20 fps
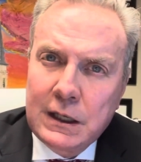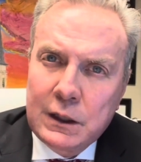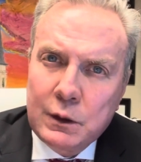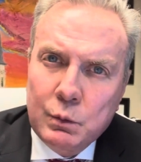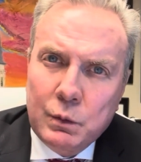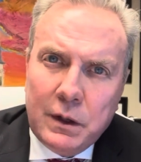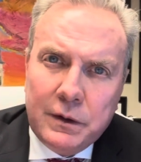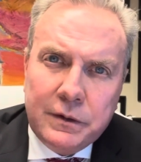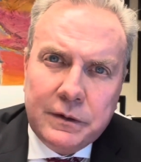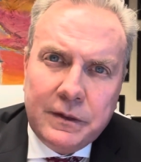
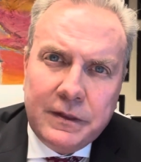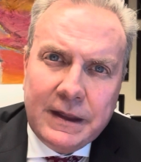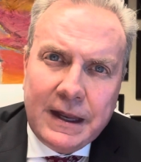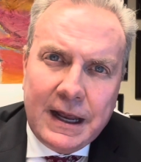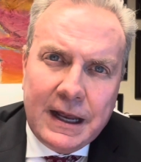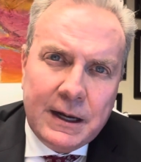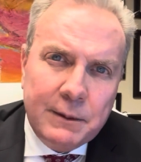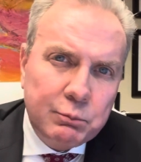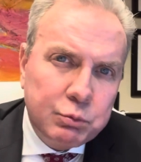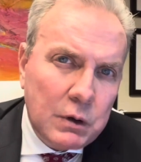whether they
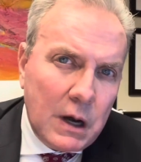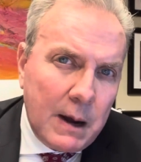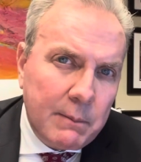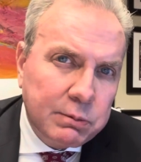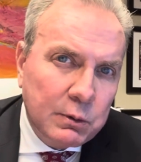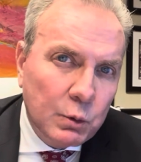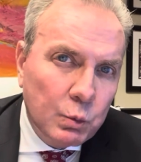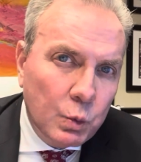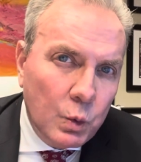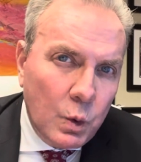had a
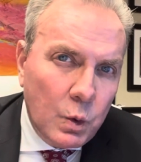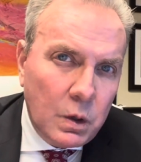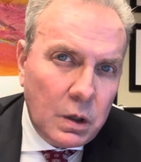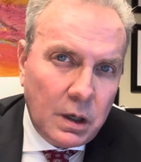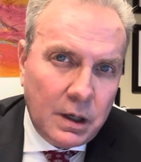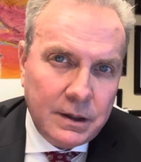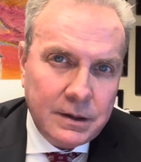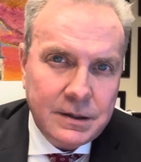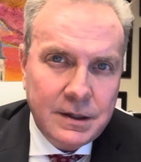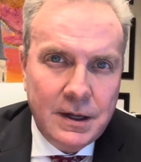proper
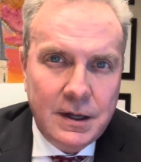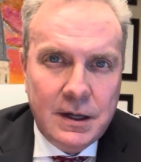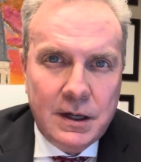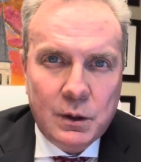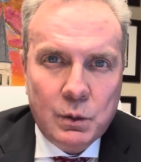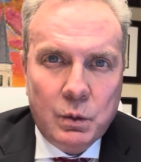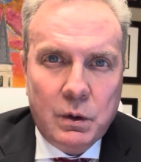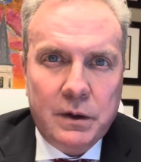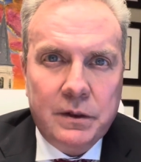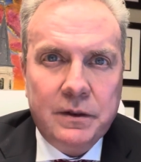warrant,
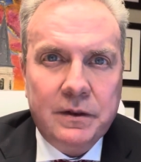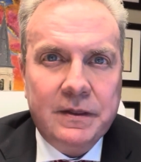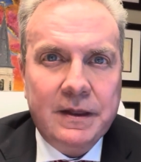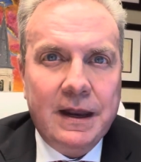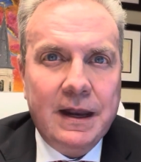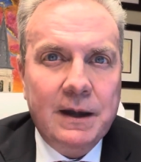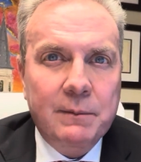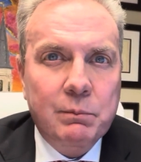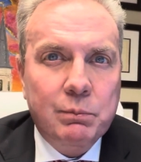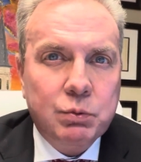whether they
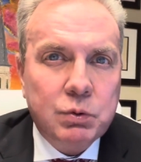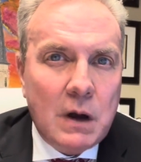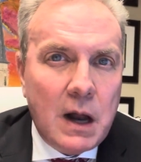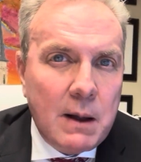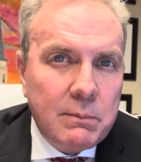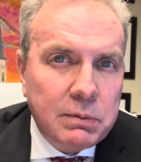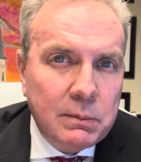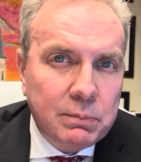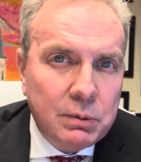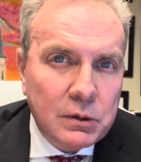had
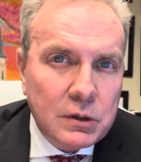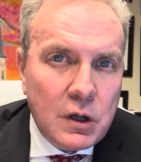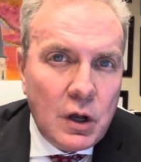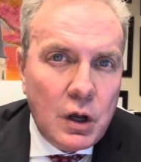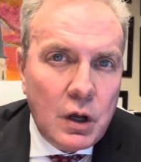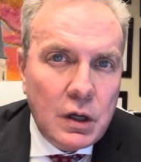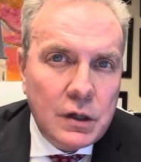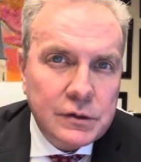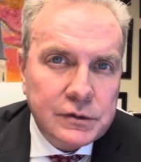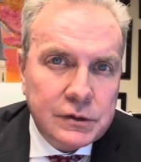probable
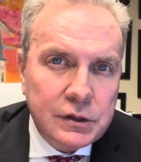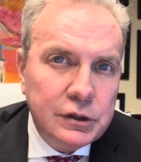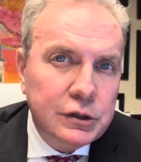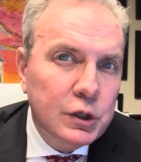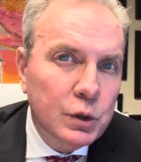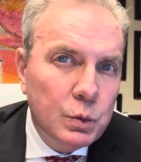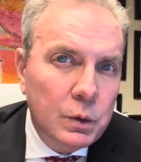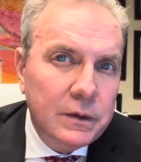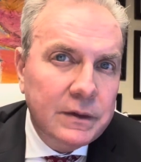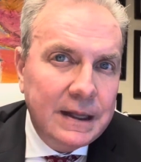cause to
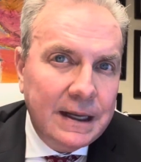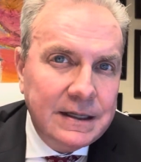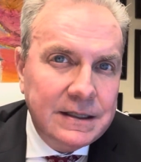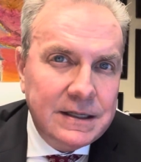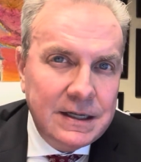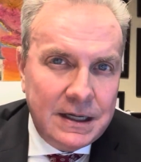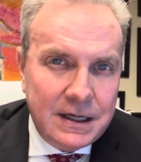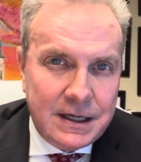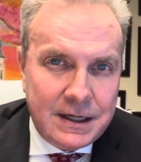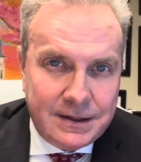do what they
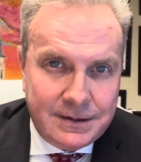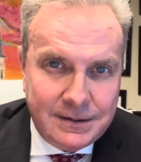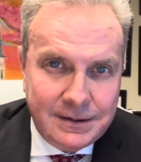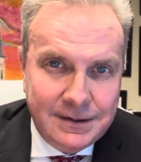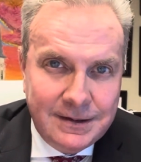did,